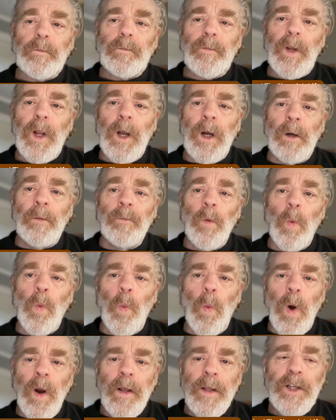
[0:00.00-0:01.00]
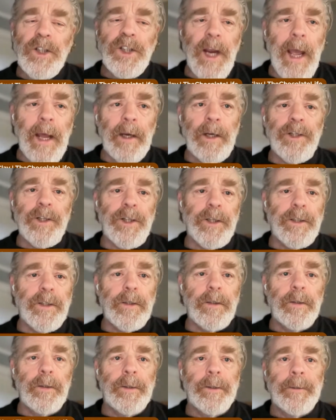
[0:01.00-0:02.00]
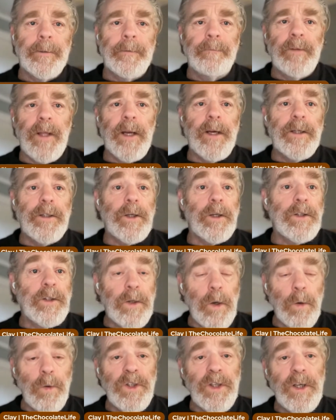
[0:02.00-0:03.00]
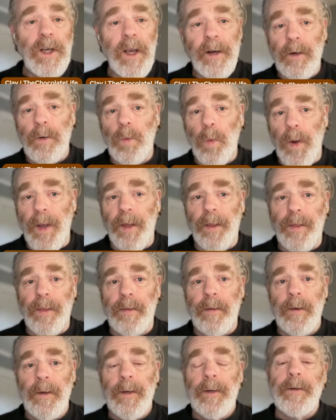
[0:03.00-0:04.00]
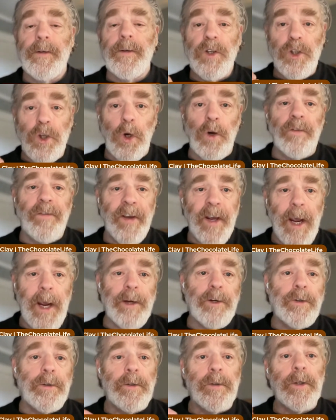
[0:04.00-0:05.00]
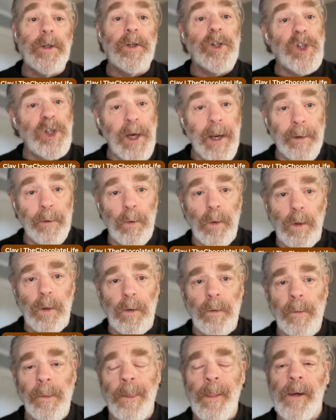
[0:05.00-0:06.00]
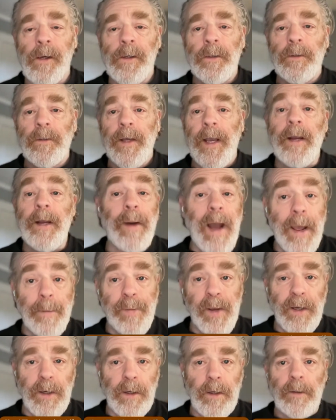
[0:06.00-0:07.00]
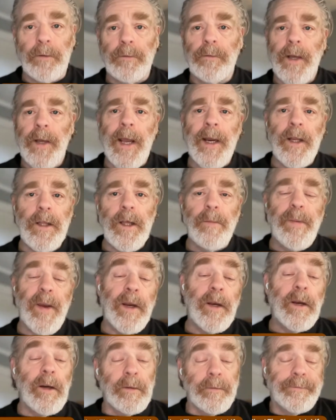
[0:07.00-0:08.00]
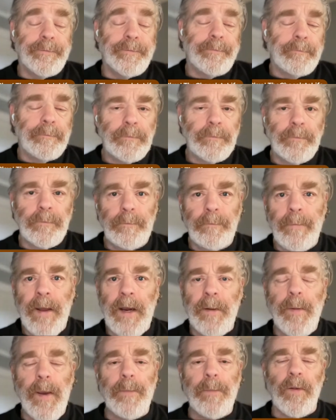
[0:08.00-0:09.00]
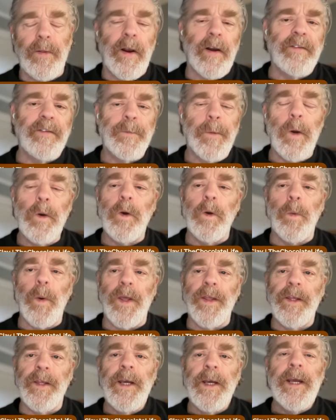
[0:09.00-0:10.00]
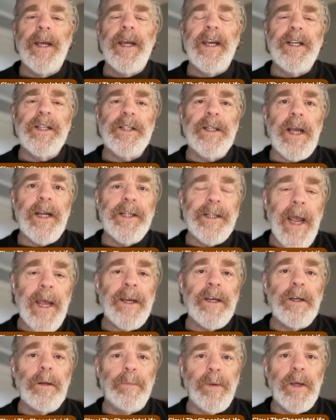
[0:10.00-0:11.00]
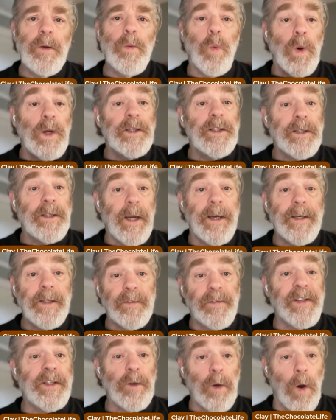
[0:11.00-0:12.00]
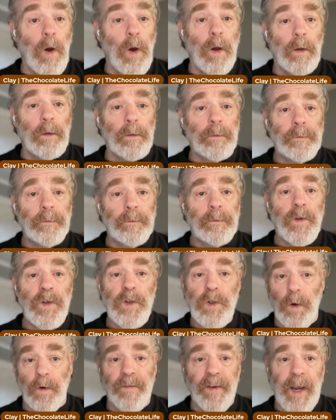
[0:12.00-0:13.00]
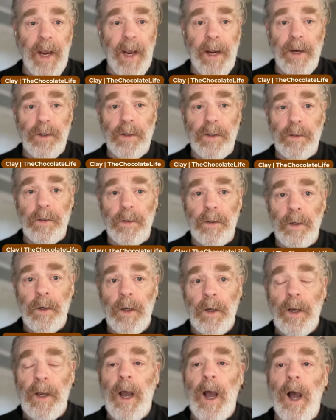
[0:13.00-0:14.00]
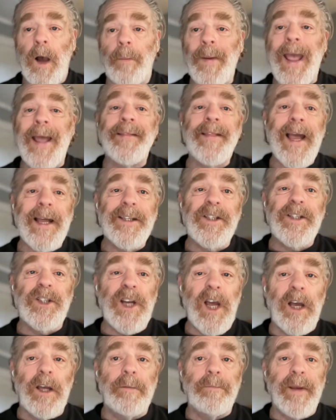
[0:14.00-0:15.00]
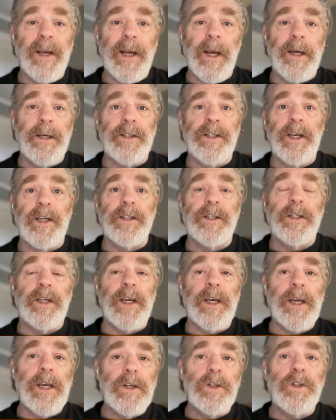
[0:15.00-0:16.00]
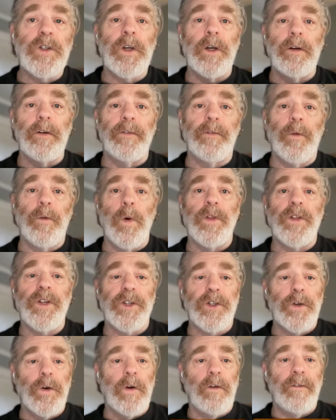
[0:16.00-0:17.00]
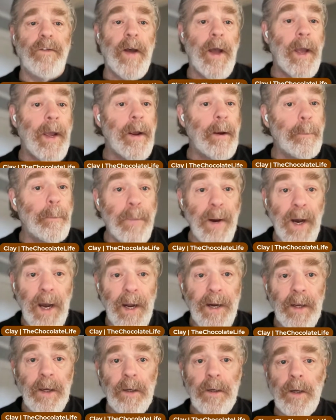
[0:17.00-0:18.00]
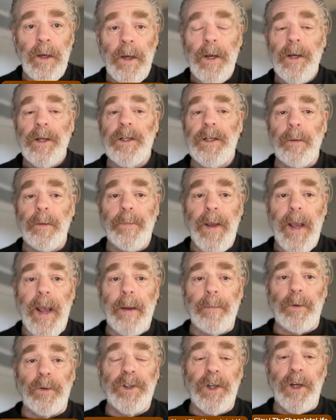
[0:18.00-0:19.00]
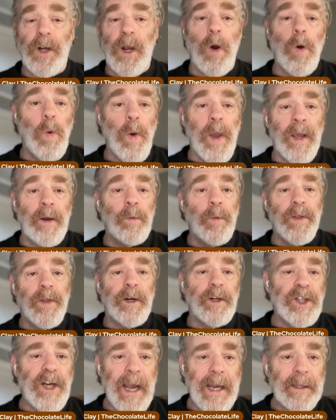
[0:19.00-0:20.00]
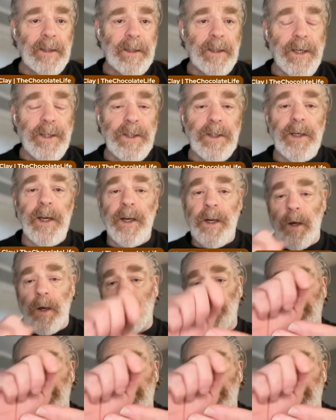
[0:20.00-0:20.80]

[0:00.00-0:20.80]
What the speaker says: One of the challenges that is associated with certifications in general, in my opinion, and in the opinion of many people that I've spoken with, is they tend to be one size fits all certifications. And that's done because it's easier for the certifying body to be able to go in with their checklist and go,